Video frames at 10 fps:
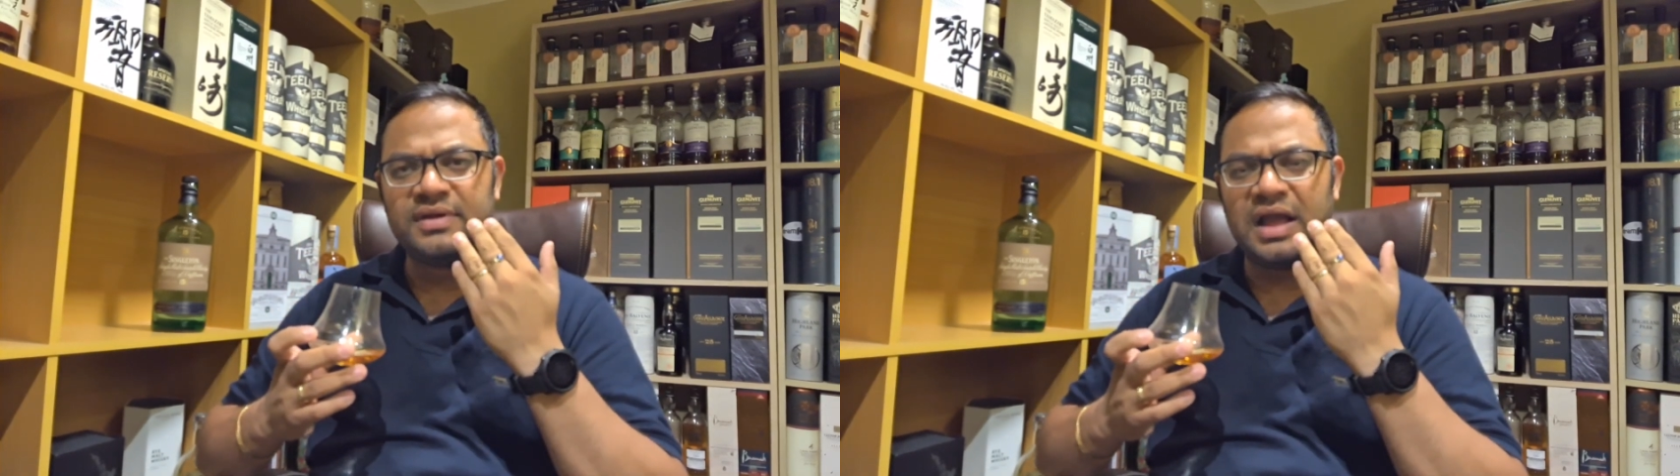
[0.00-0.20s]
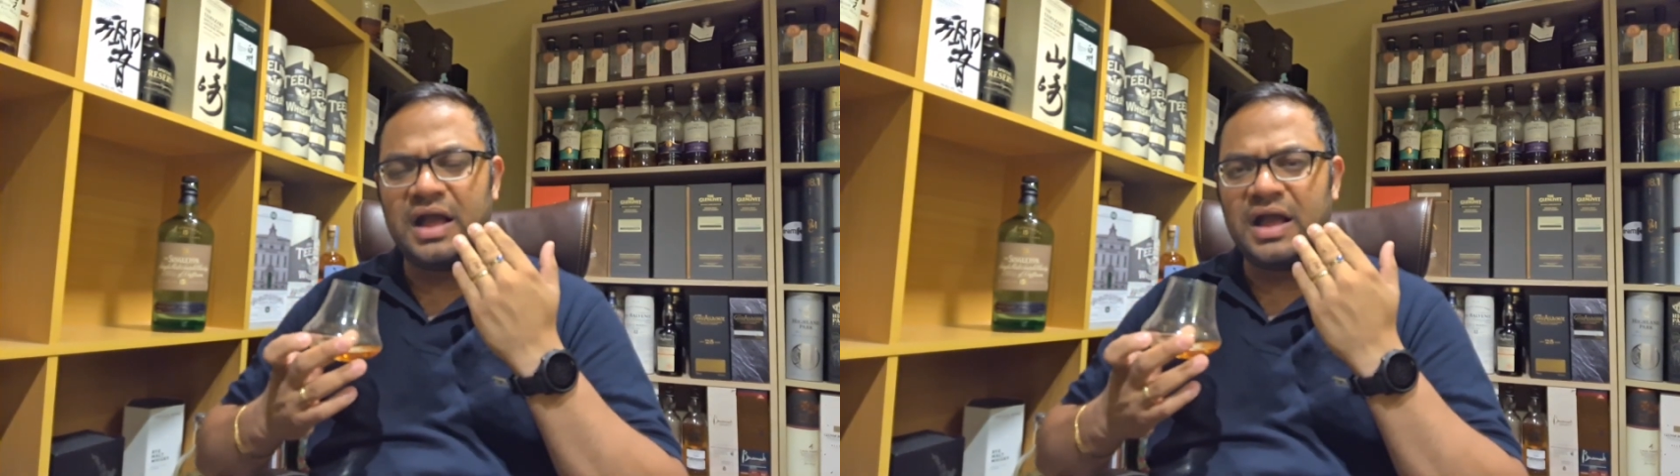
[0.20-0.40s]

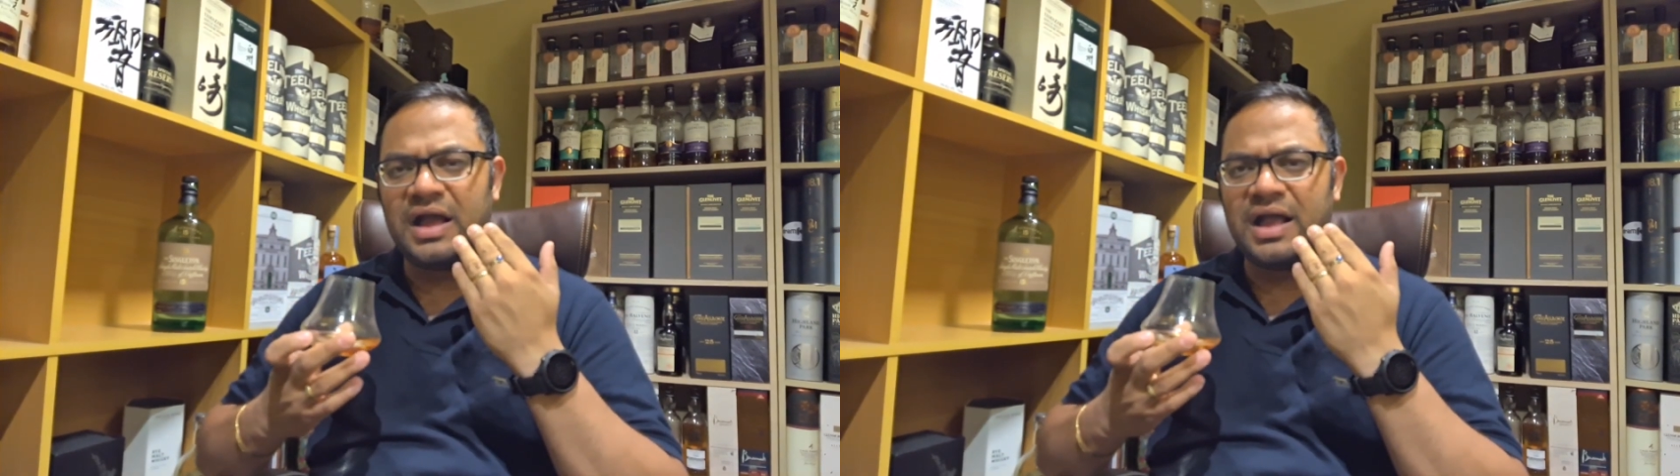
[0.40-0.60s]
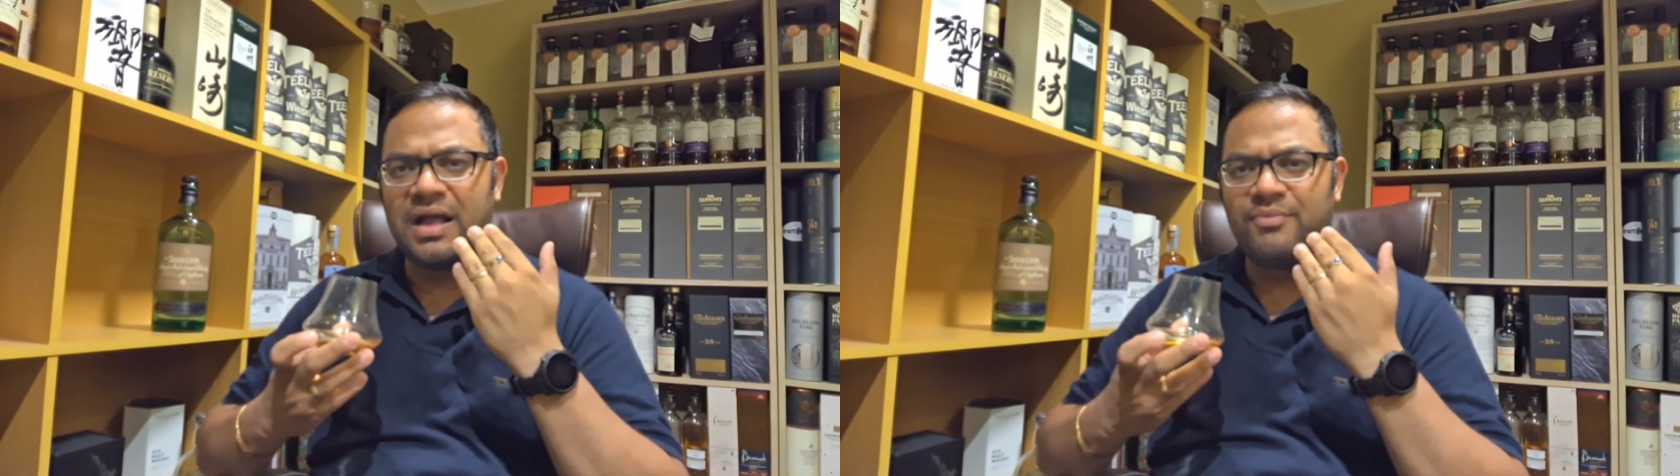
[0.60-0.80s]

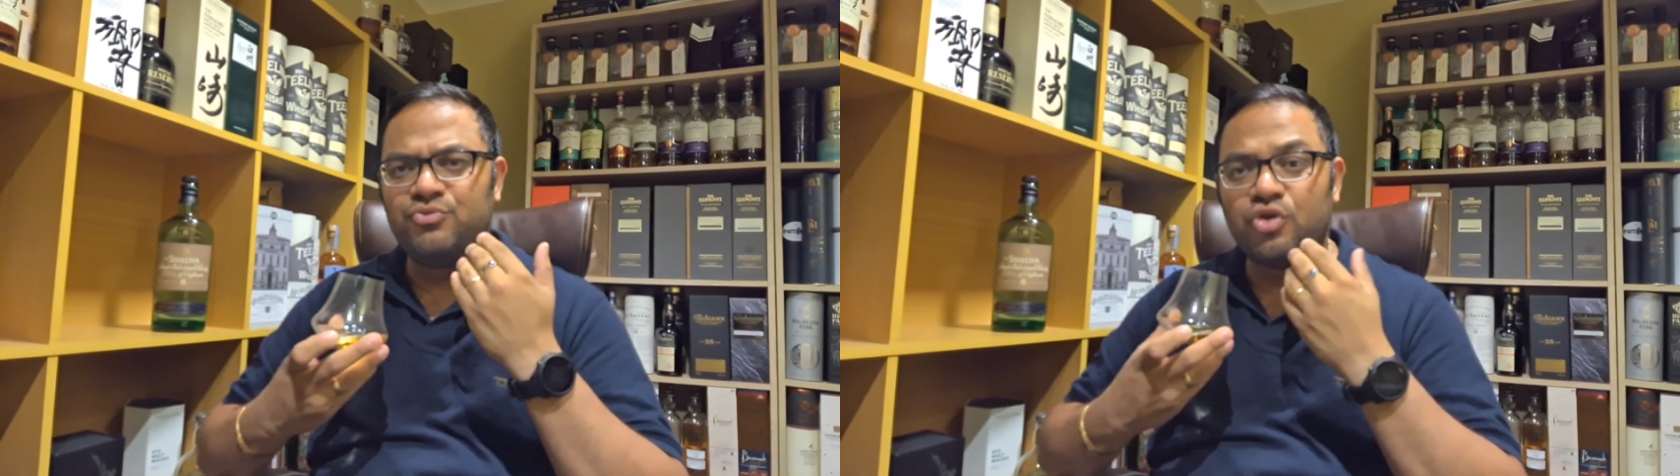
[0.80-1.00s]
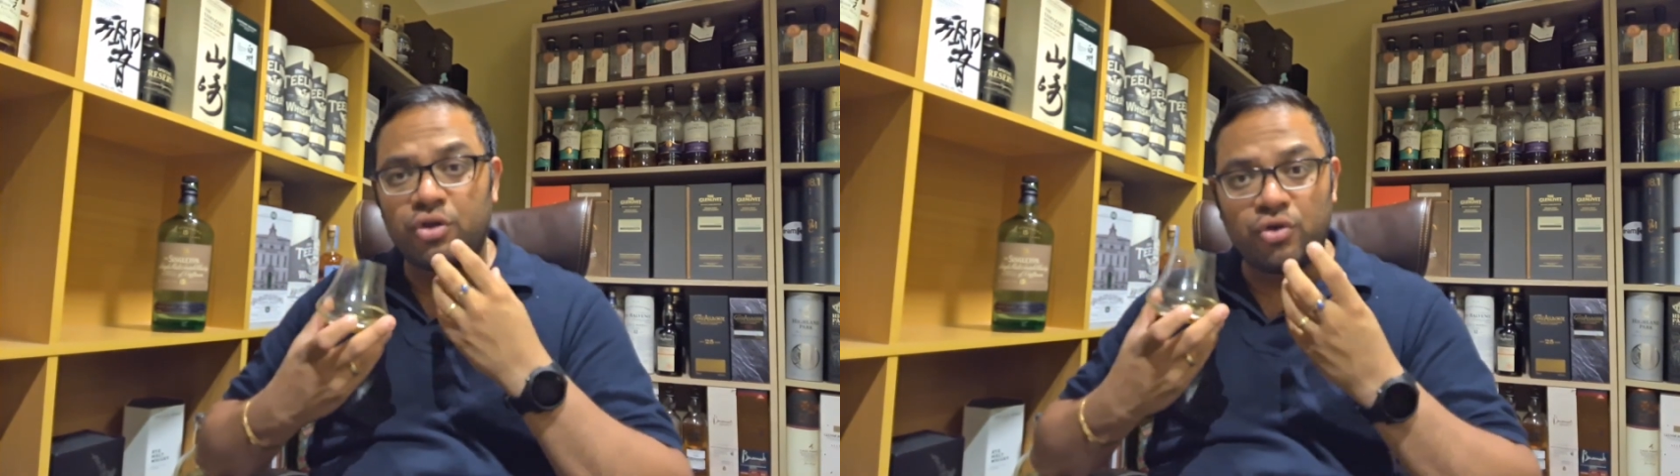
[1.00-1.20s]

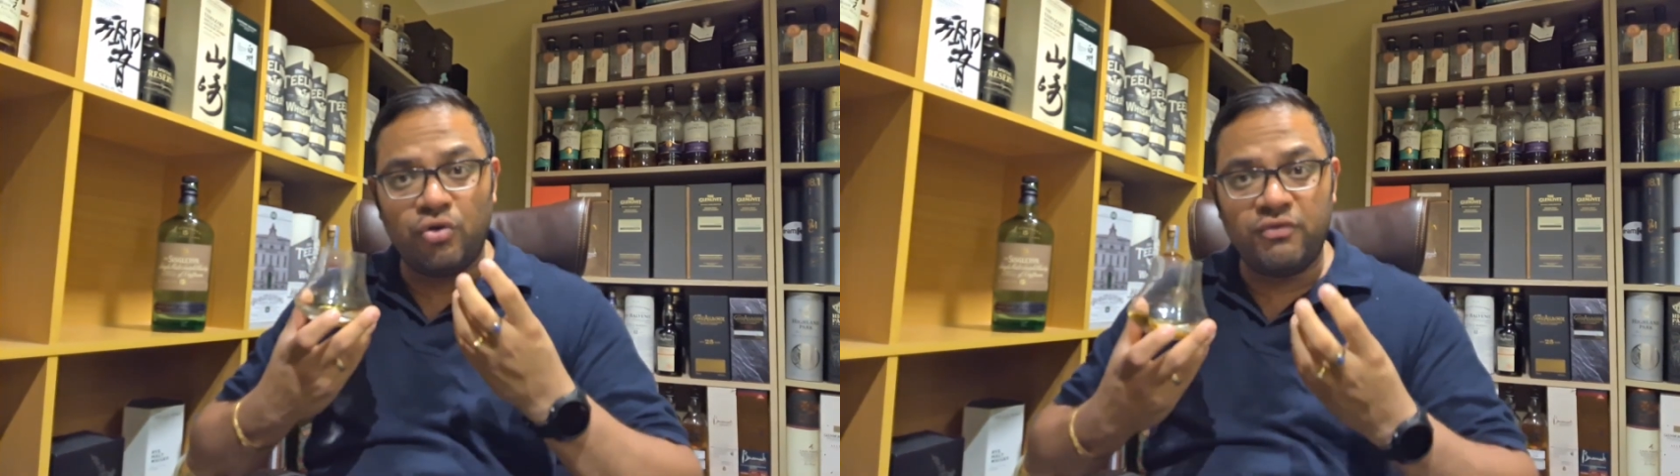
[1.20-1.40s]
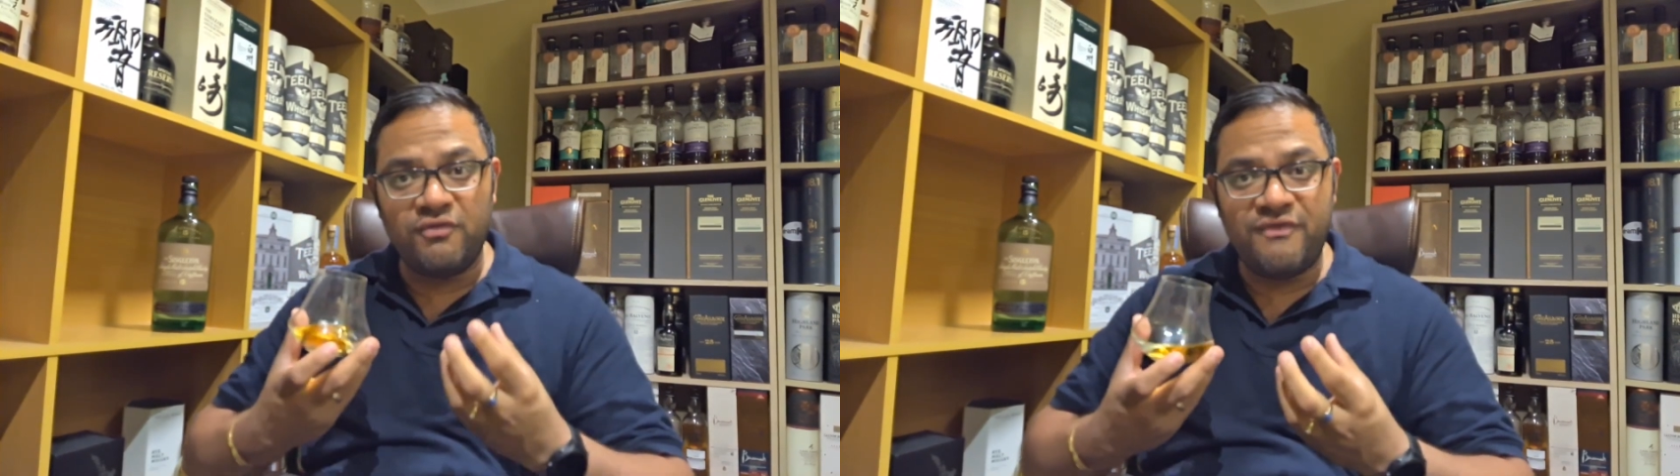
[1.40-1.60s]
not
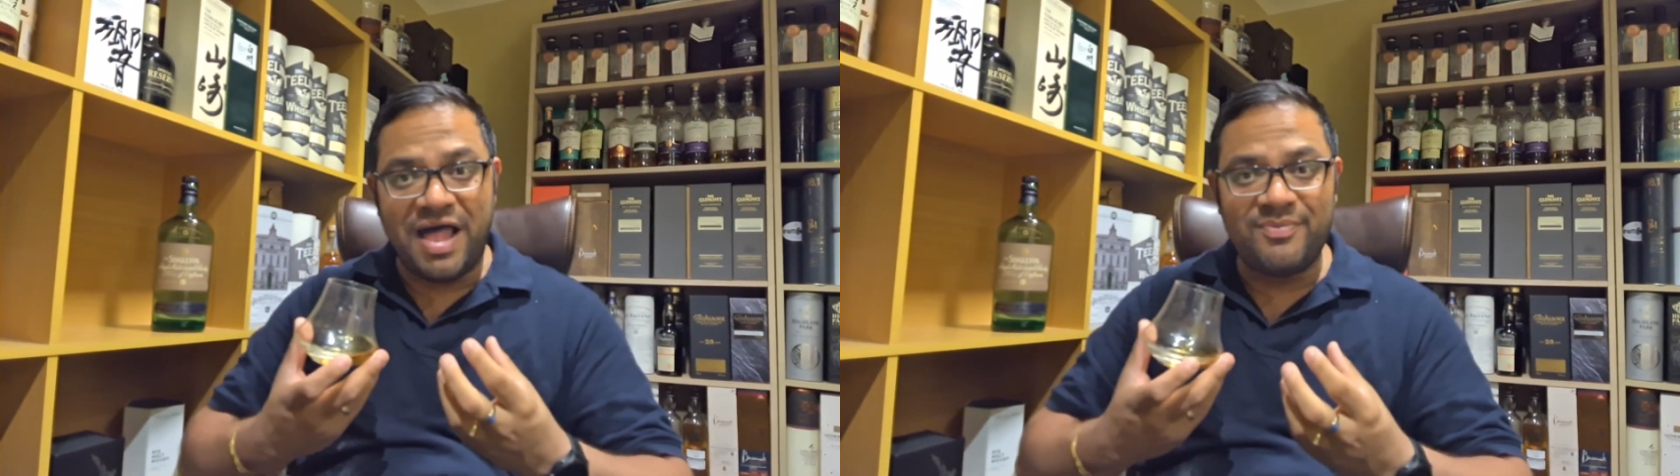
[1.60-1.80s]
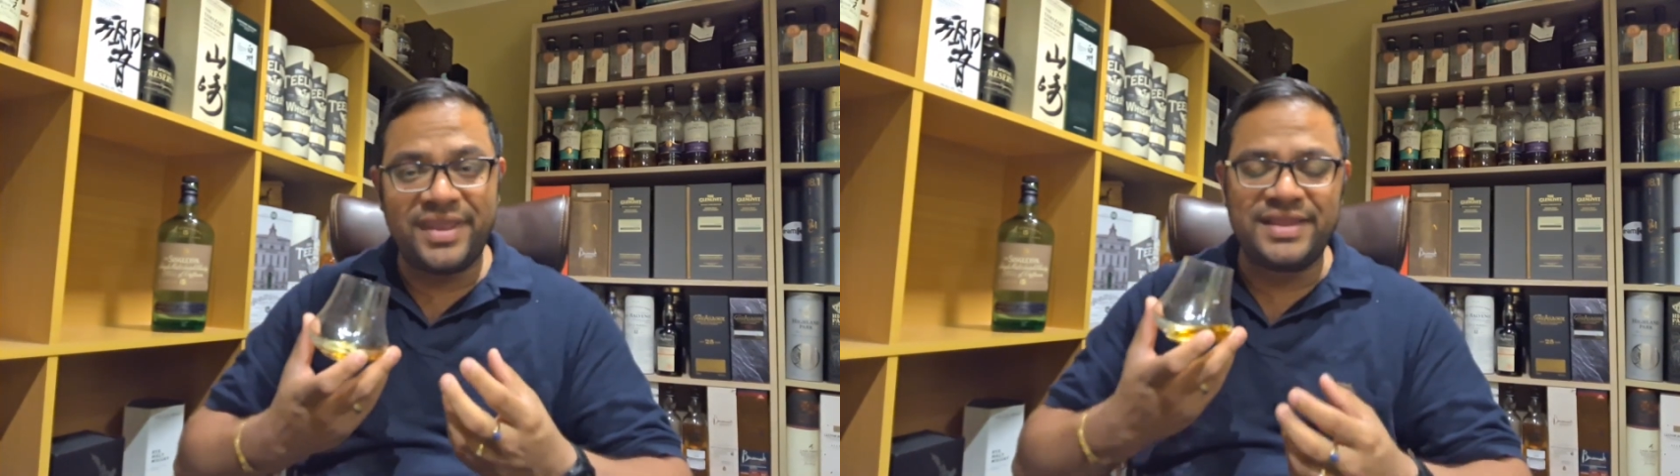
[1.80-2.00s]

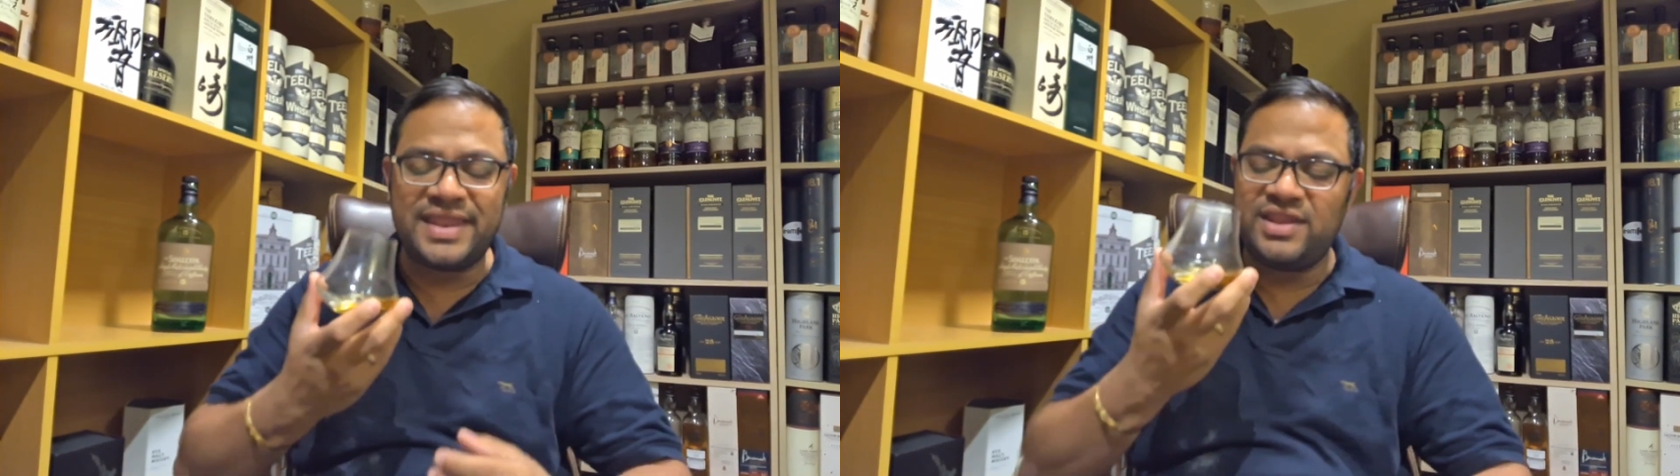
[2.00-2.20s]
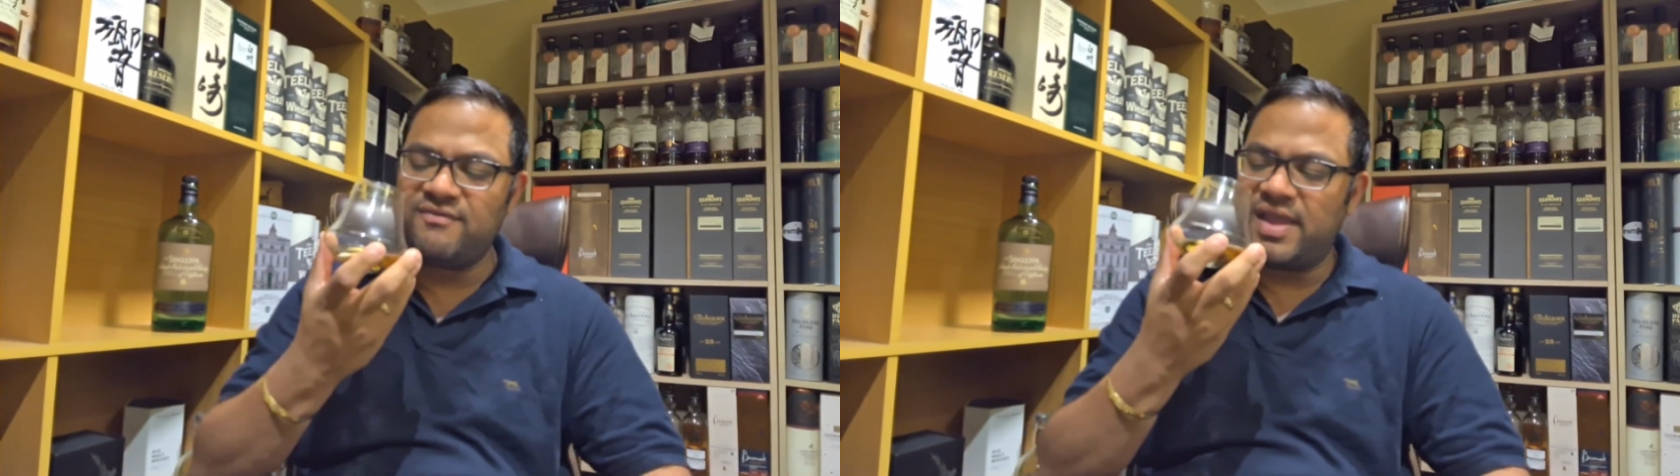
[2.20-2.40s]
overwhelming in
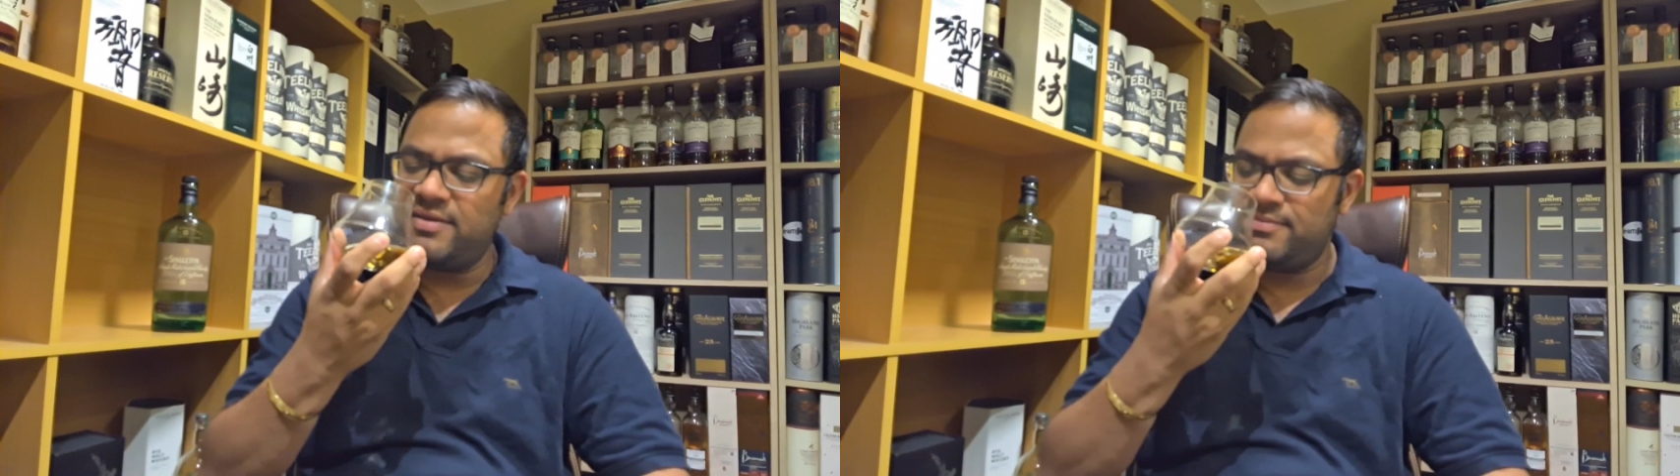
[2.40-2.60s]
any way.